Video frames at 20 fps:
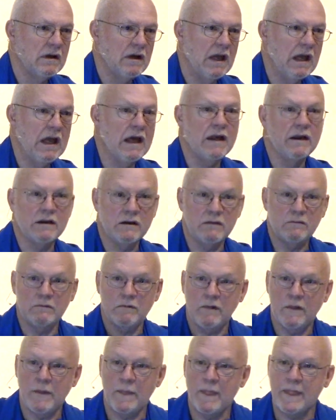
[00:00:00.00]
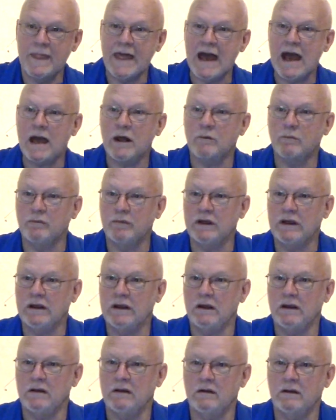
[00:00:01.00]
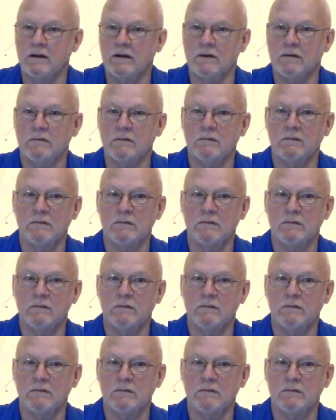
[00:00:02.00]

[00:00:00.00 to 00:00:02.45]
And that being